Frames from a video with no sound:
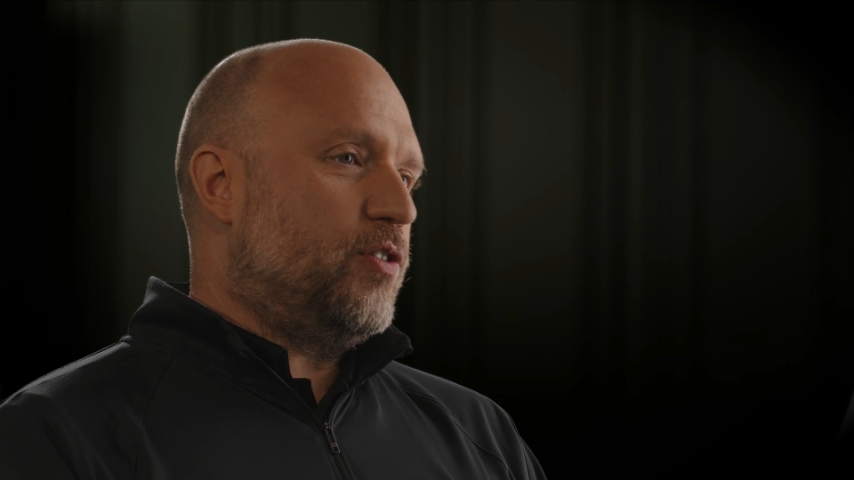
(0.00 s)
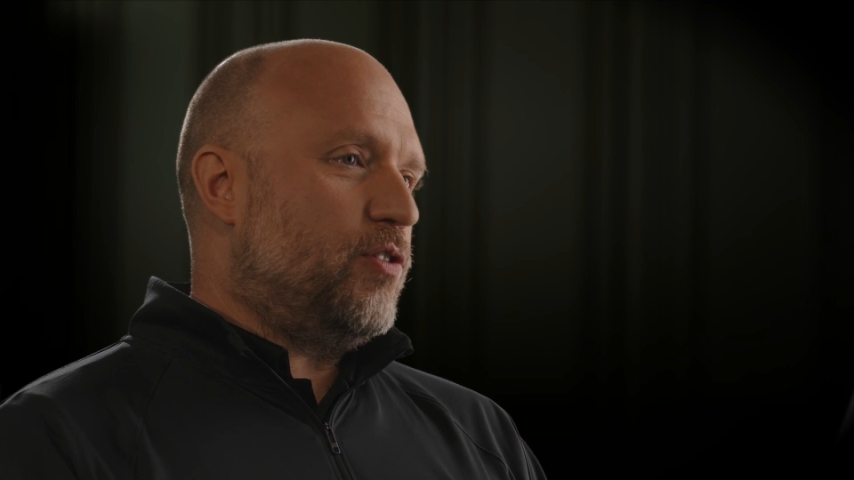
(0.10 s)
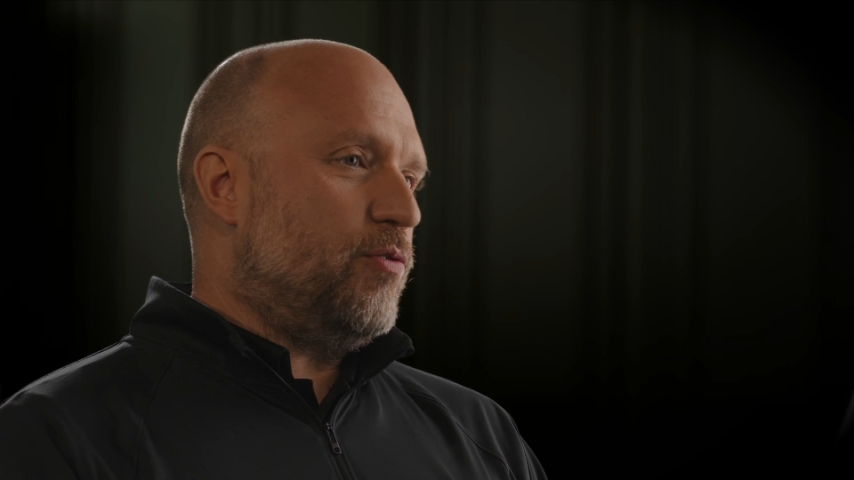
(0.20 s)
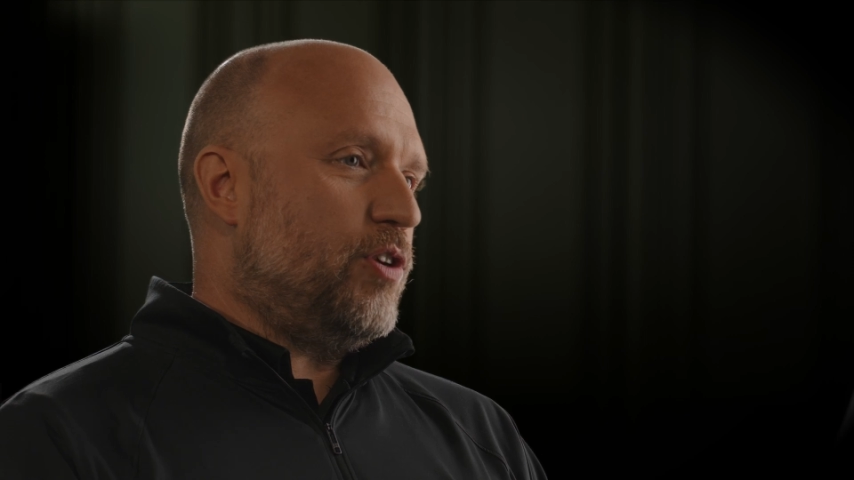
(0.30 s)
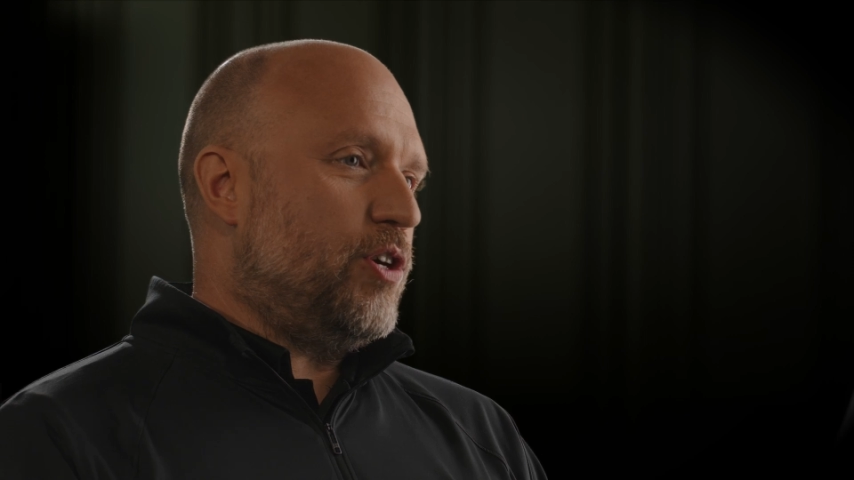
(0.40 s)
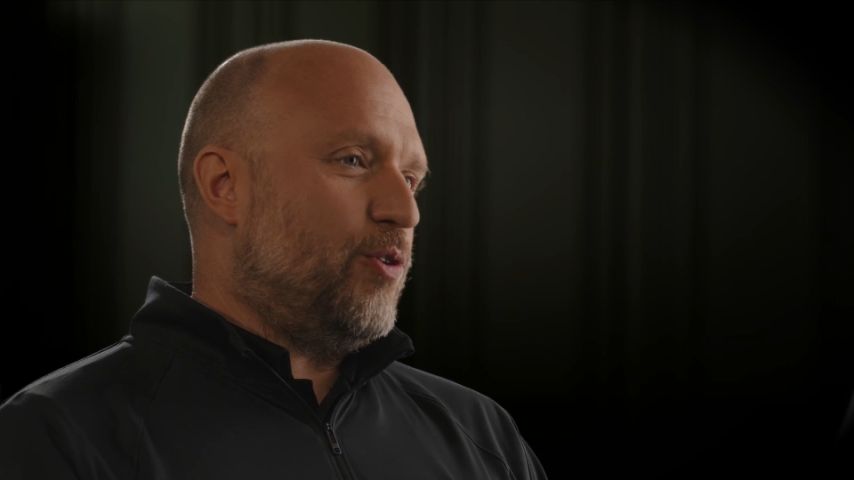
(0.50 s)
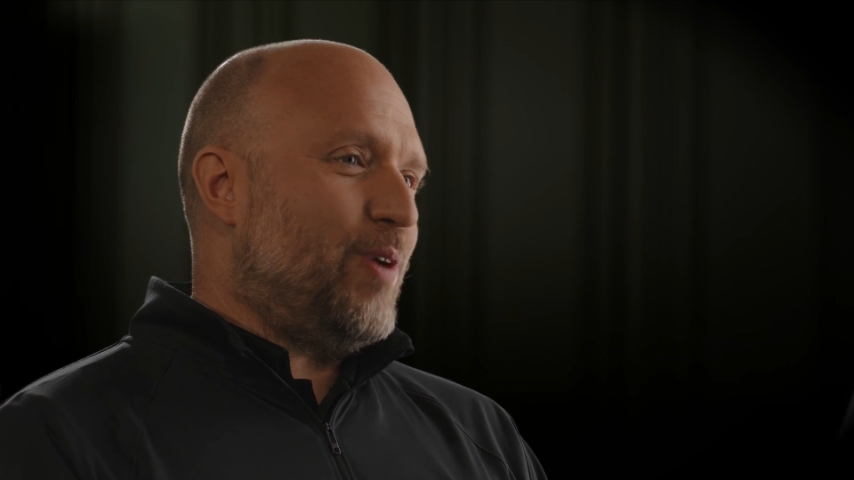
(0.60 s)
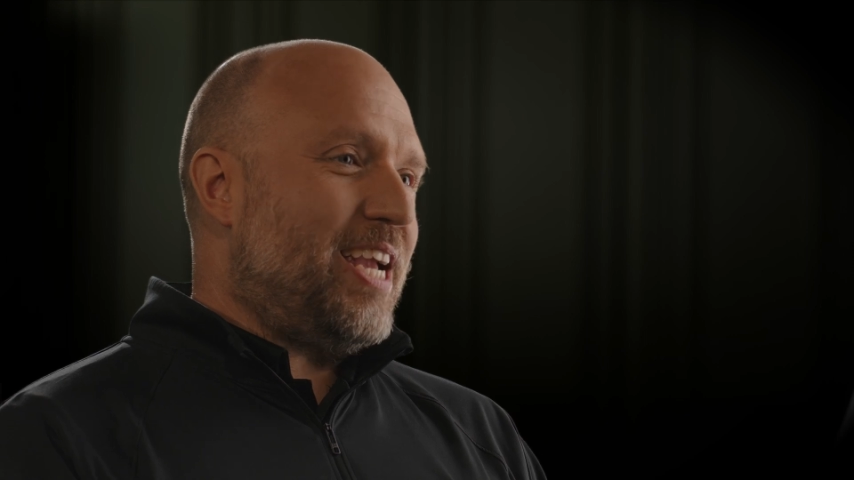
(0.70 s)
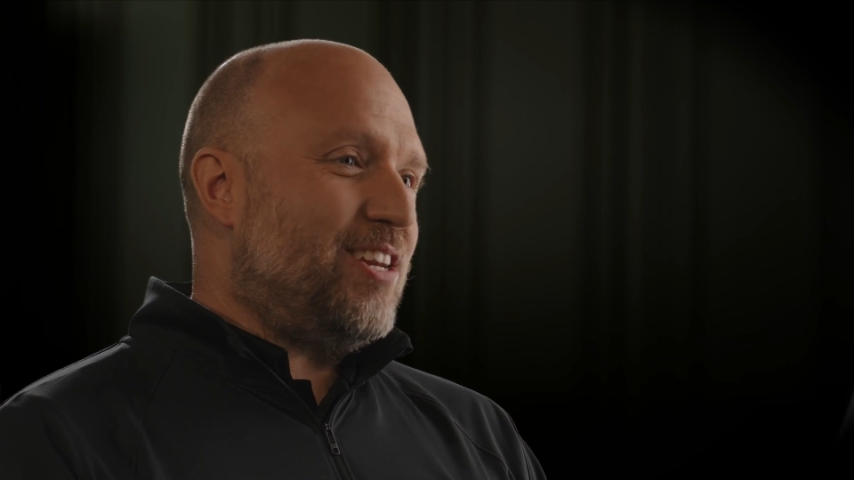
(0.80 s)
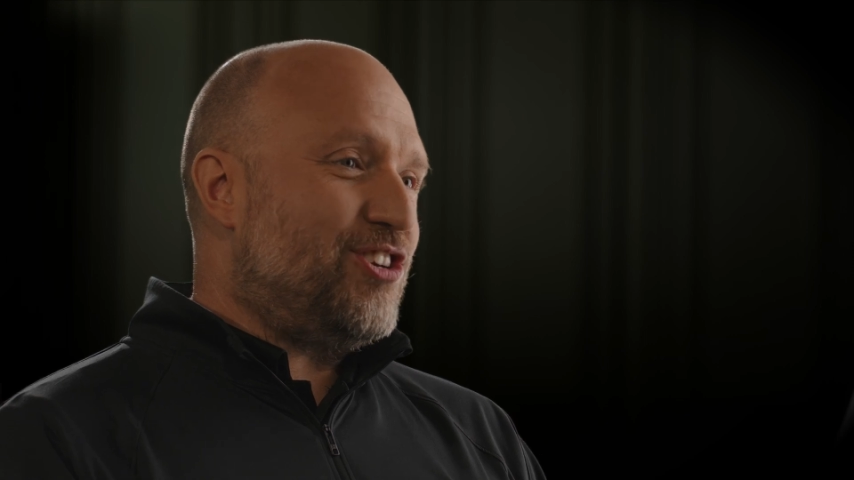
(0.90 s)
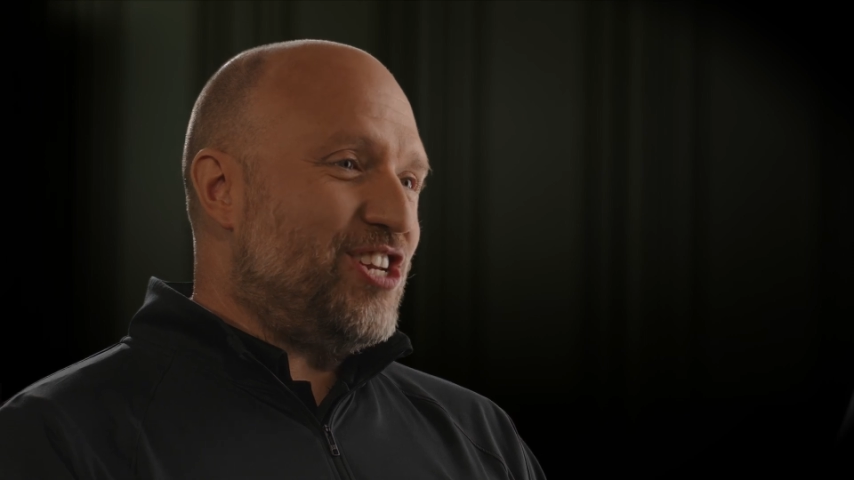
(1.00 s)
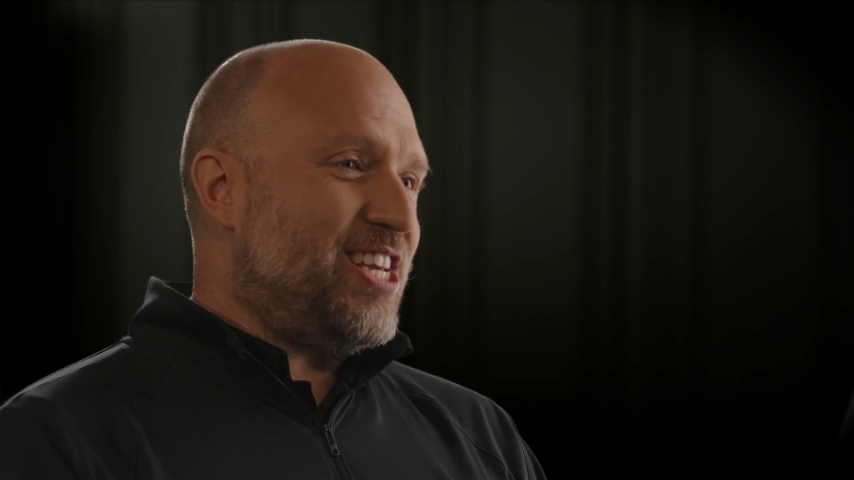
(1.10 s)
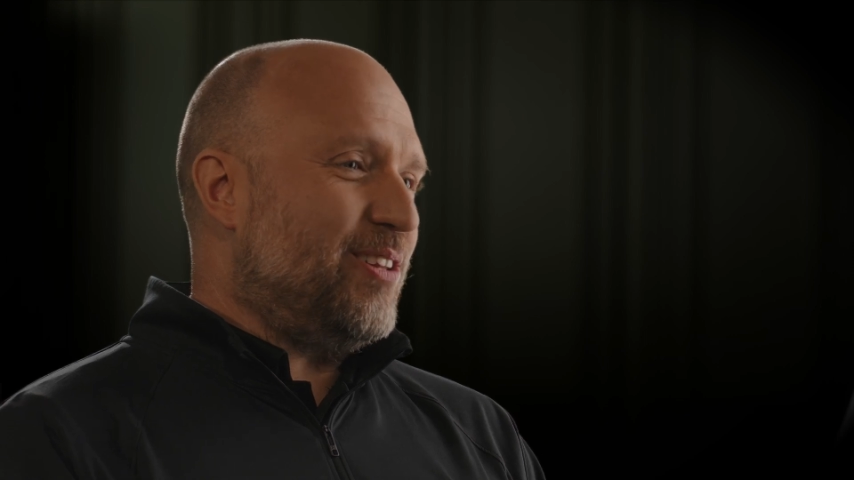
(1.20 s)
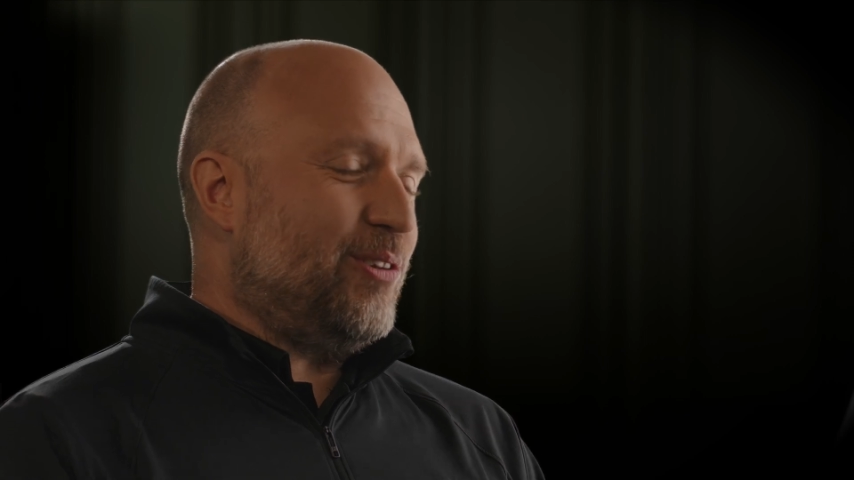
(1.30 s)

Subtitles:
Studio HD,